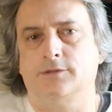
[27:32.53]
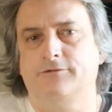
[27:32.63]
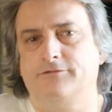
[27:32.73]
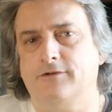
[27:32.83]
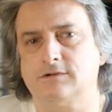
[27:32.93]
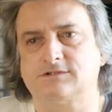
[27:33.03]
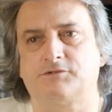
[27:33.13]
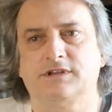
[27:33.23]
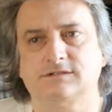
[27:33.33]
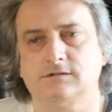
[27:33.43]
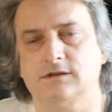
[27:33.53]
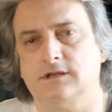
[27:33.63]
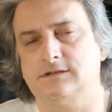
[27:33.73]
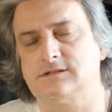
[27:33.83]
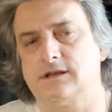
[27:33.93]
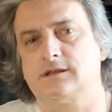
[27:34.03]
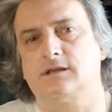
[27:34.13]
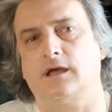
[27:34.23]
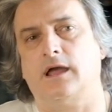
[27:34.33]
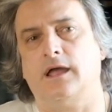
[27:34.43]
The first reason is
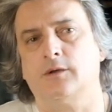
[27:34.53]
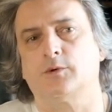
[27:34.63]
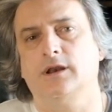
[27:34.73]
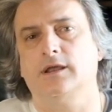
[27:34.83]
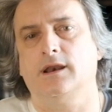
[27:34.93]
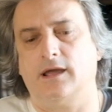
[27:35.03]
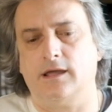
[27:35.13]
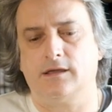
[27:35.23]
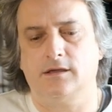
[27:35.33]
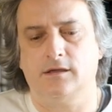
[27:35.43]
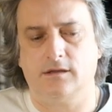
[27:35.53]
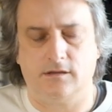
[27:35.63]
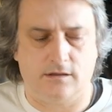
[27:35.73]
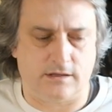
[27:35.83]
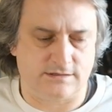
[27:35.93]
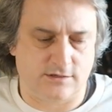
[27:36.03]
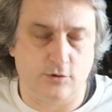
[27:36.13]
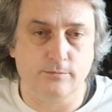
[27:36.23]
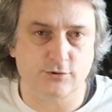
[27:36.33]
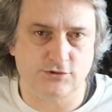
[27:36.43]
that I really like as a
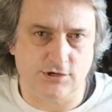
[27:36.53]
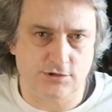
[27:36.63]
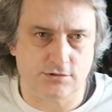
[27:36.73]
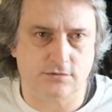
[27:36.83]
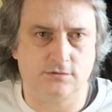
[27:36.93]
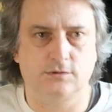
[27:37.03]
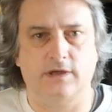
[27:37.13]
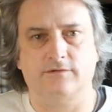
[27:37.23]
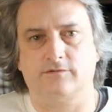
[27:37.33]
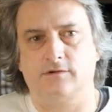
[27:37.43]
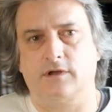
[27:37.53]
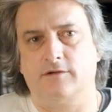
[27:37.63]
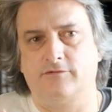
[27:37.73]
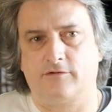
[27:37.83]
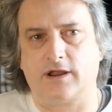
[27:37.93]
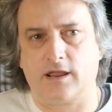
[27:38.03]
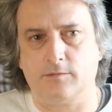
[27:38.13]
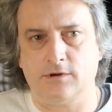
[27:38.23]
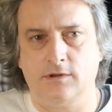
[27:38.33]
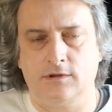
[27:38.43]
composition to have a frame